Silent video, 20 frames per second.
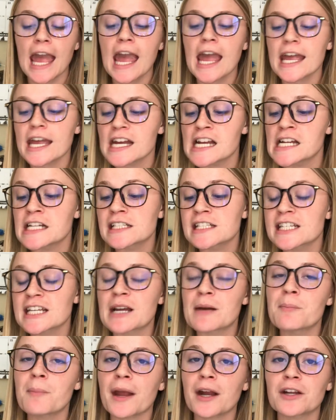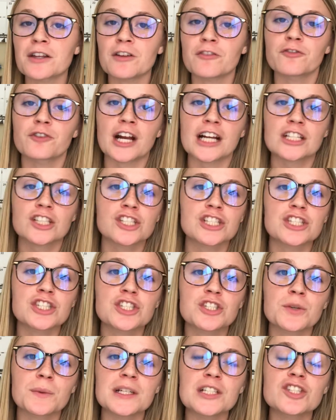and compare the fractions
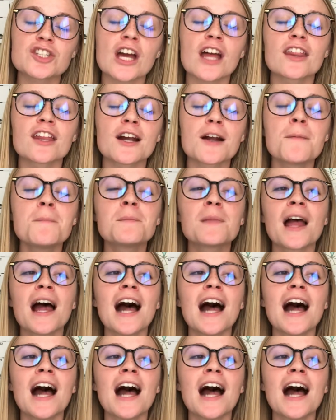to each other.